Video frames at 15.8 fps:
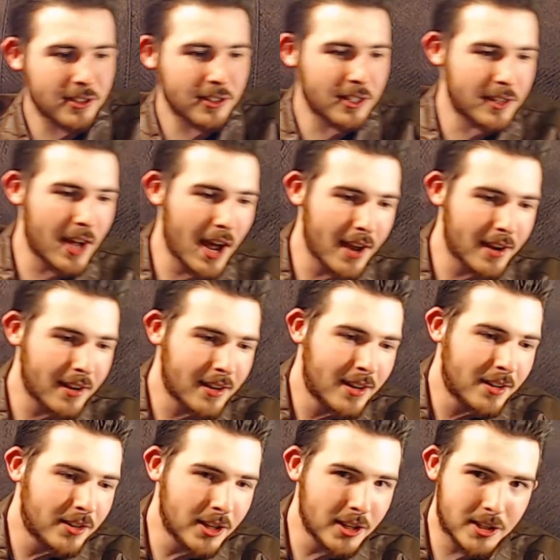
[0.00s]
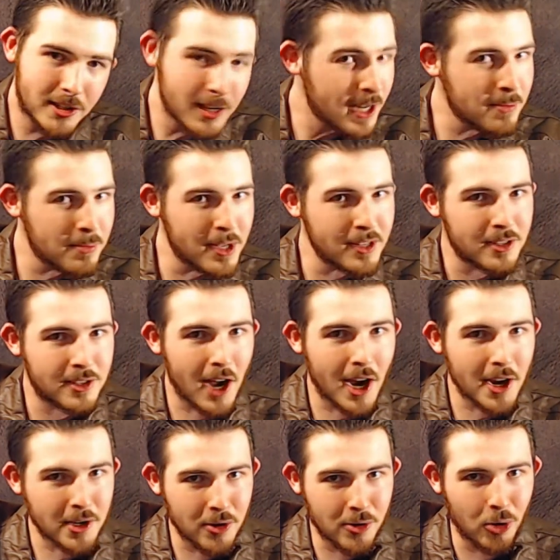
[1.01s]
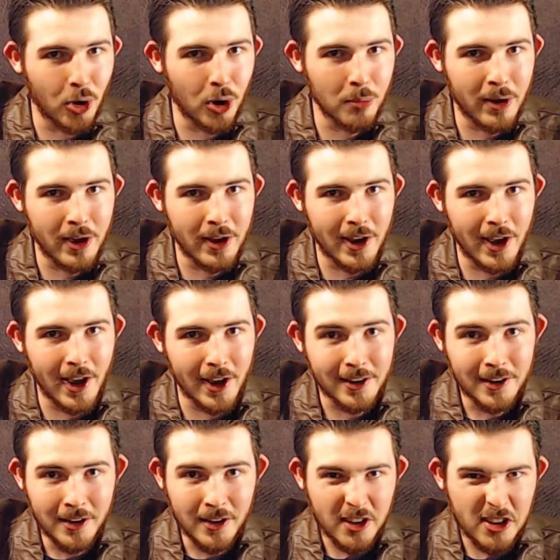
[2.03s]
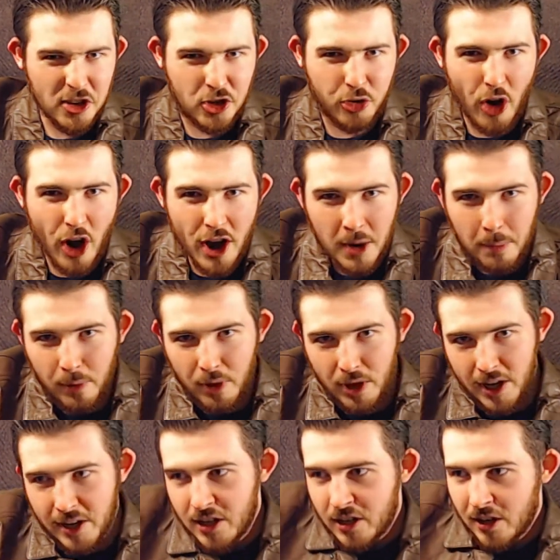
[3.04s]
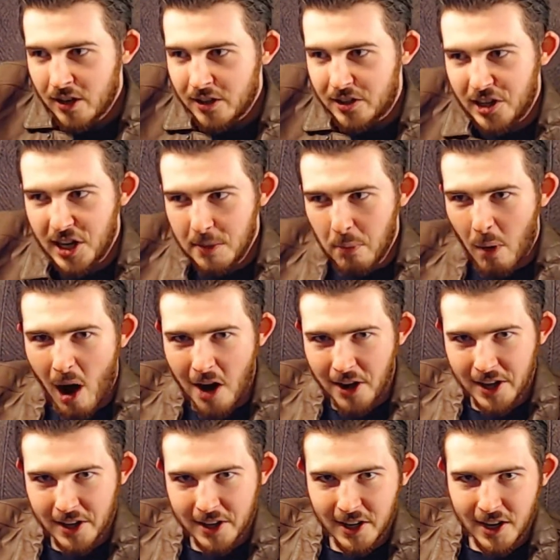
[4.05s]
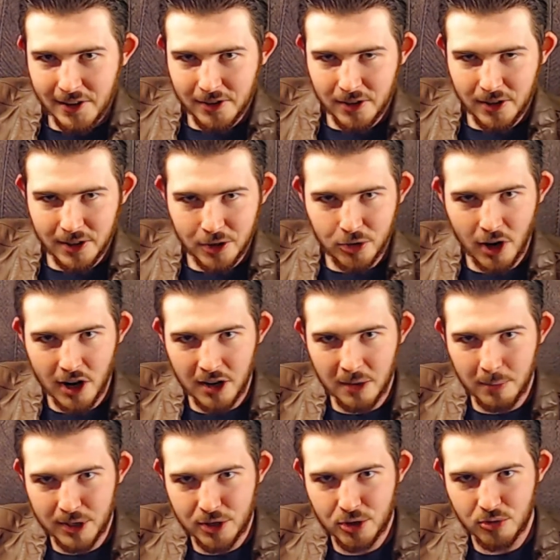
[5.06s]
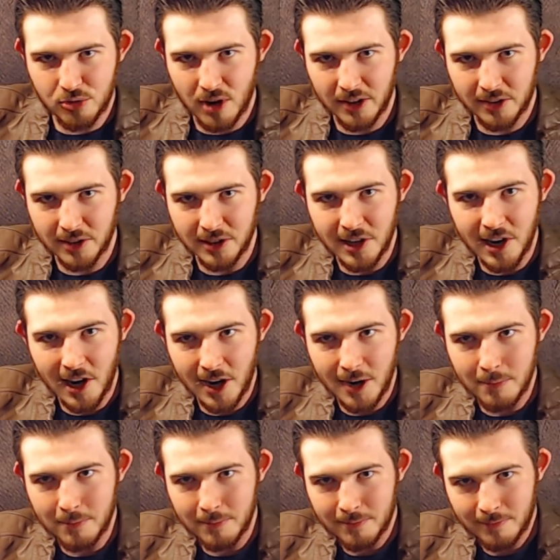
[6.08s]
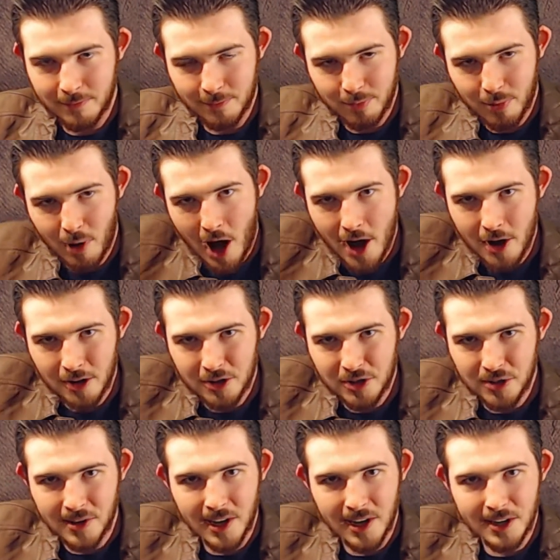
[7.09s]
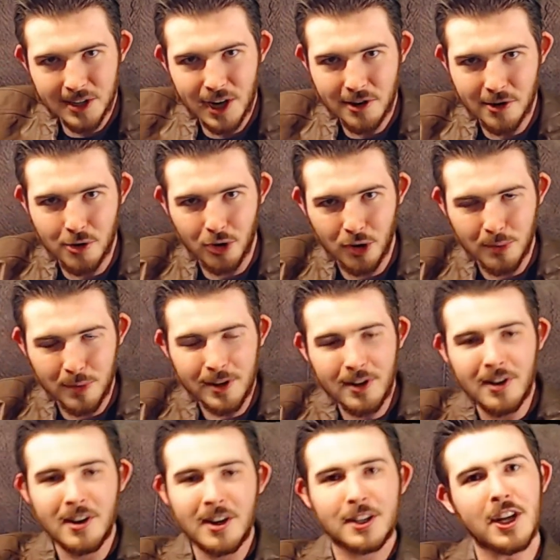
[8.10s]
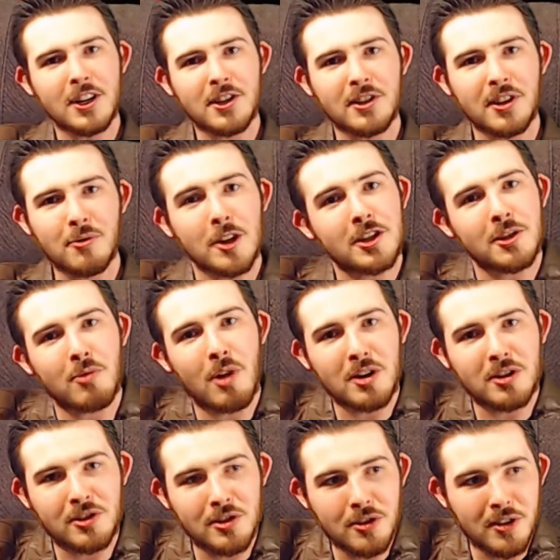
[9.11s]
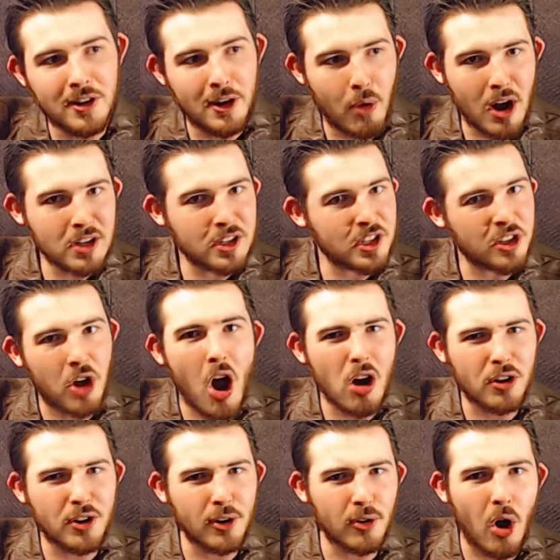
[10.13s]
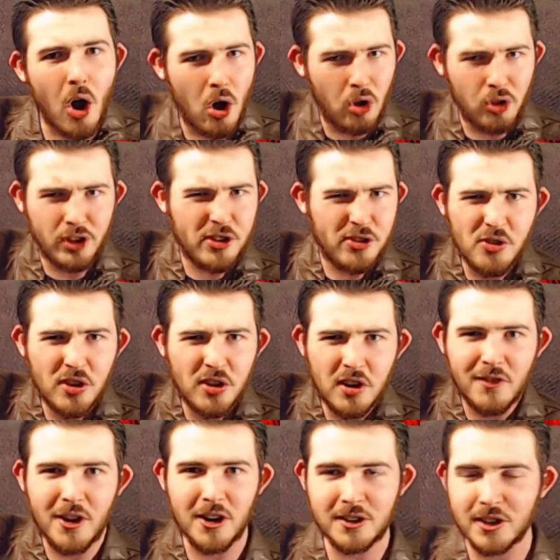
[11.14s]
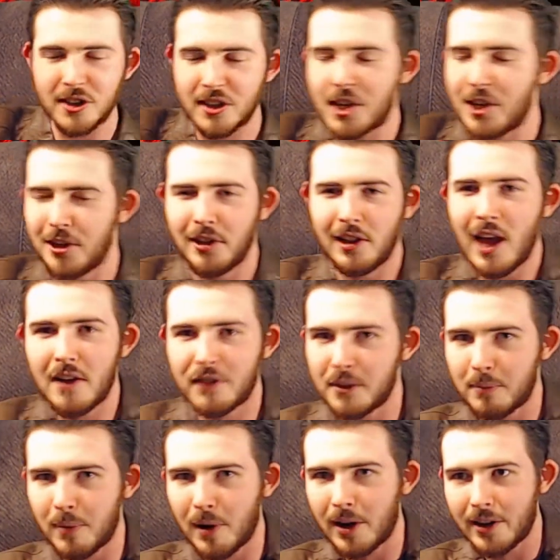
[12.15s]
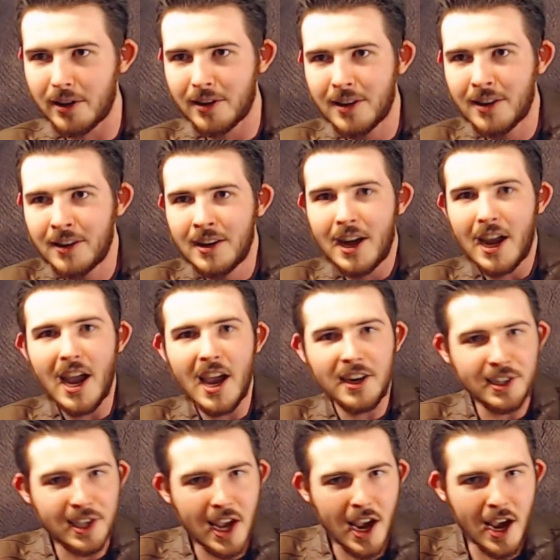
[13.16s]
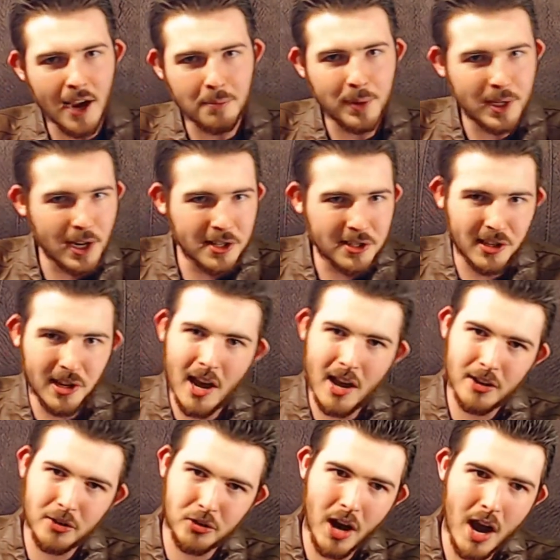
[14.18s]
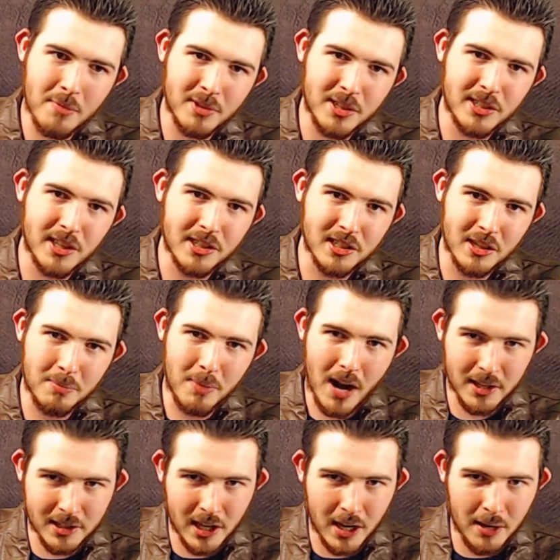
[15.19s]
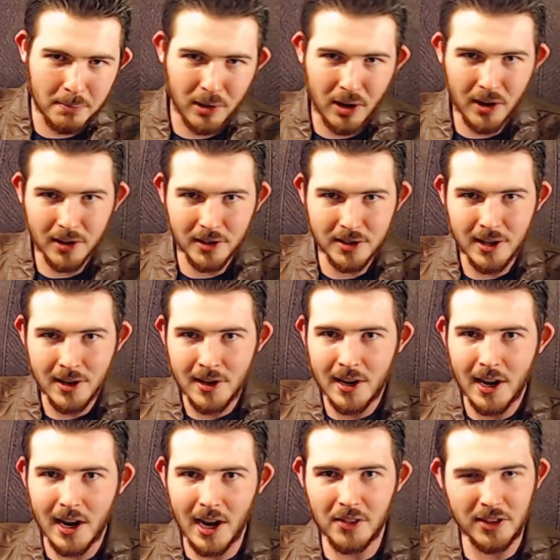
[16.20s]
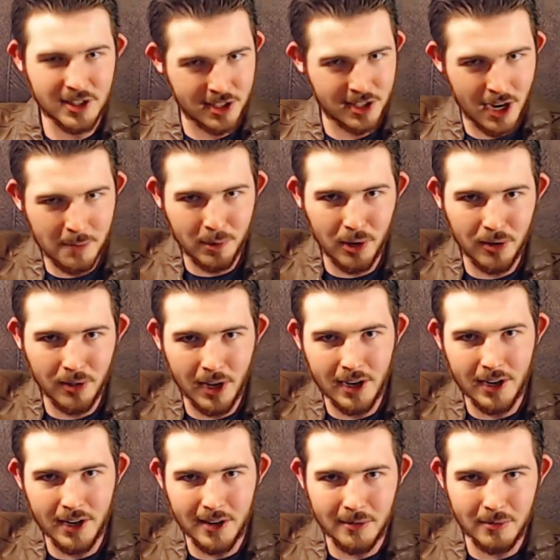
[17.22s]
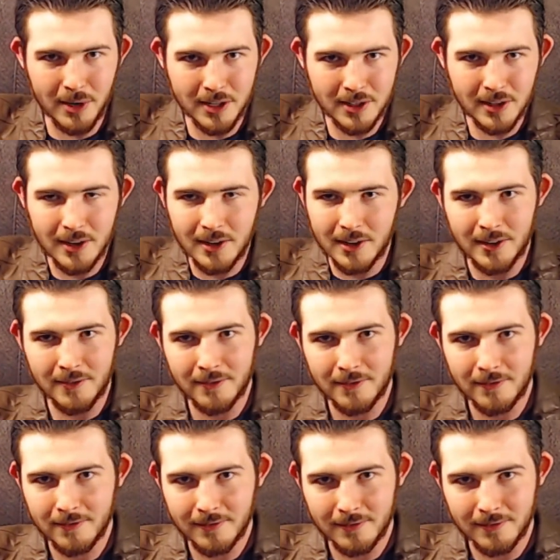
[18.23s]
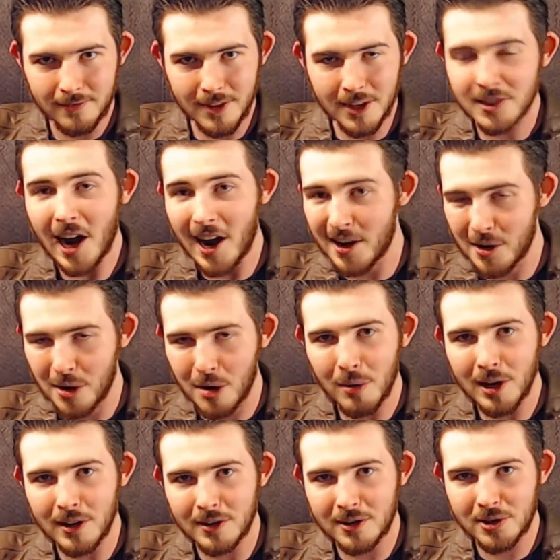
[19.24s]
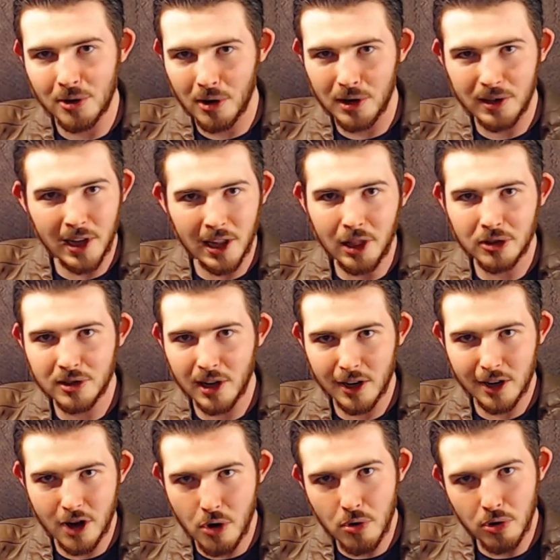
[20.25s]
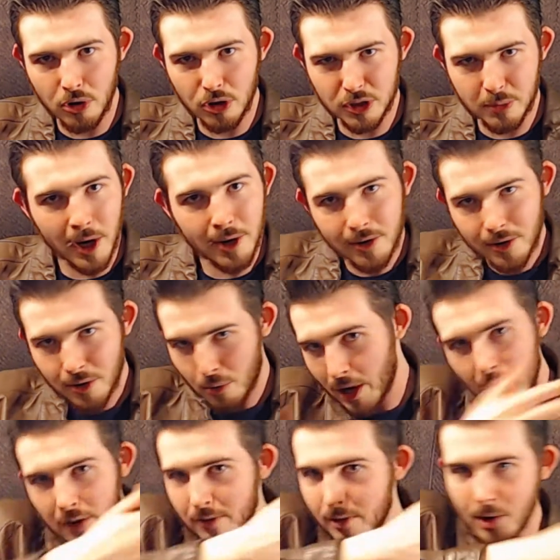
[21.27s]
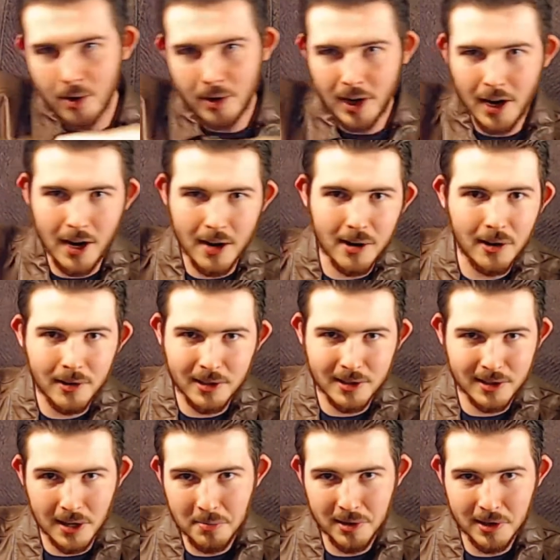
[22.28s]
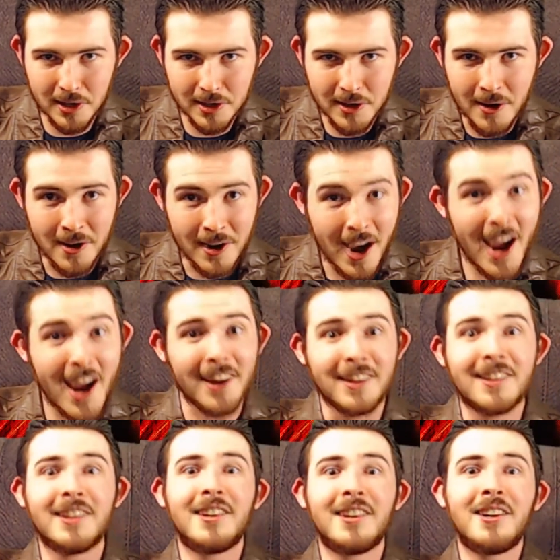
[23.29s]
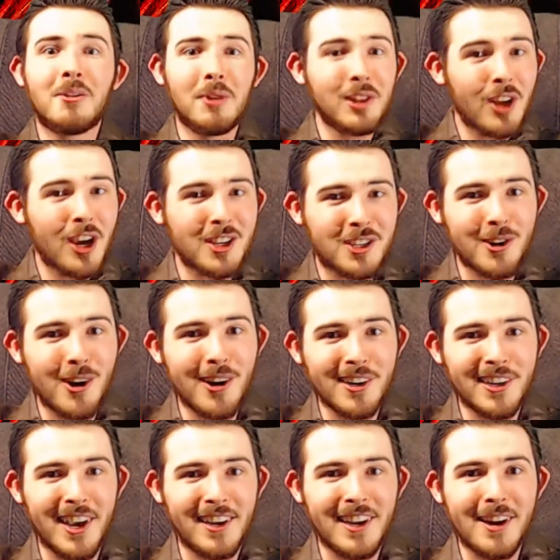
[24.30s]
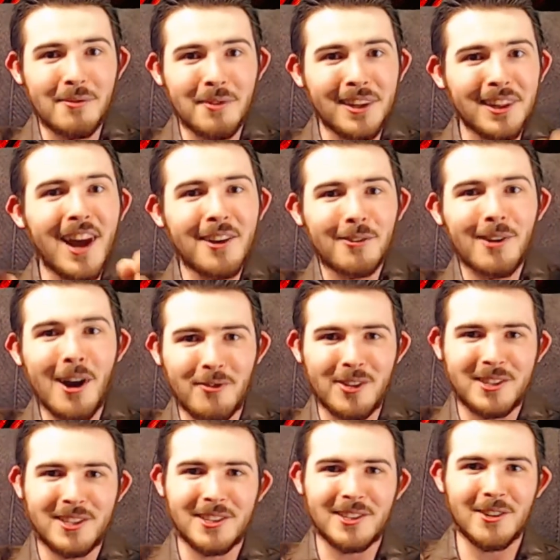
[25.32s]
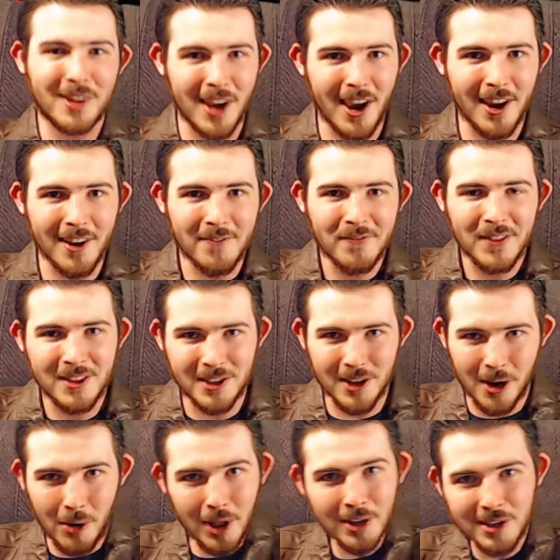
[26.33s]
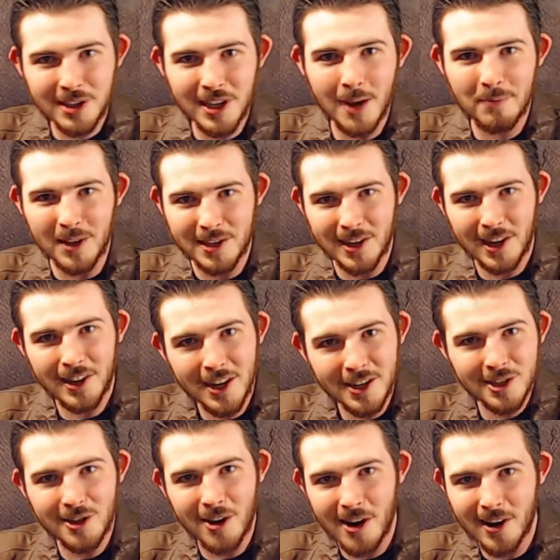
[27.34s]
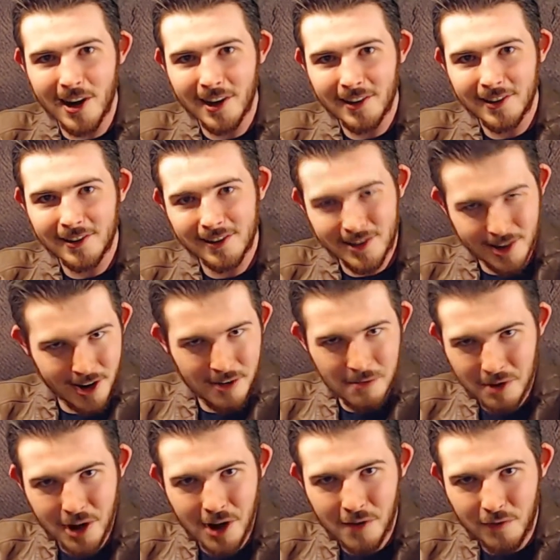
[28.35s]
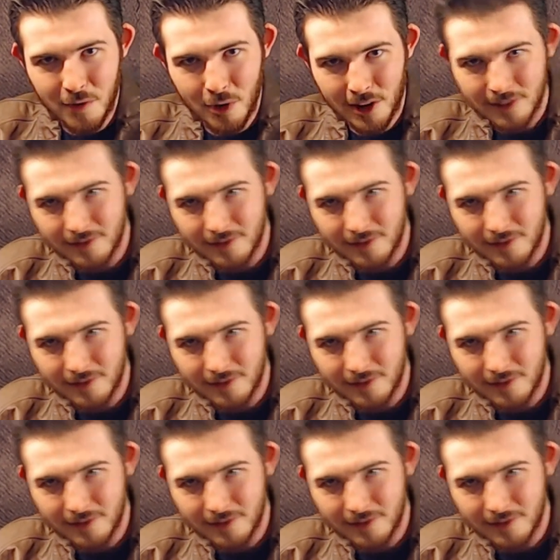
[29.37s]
that this demon, Pyscho Goreman, an incredibly demonic and incredibly strengthy name prior to getting Pyscho Goreman, essentially what he wants to do, he wants to conquer all the universe and kill everybody. And he can't because he got entrapped essentially by the Templars and this Templar lady, which is kind of a weird story that looks like ghouls, but whatever, okay, I'll accept it because, hey, we like Stargate and we like references, okay? So I'll accept this. I like Stargate, so we'll go for it.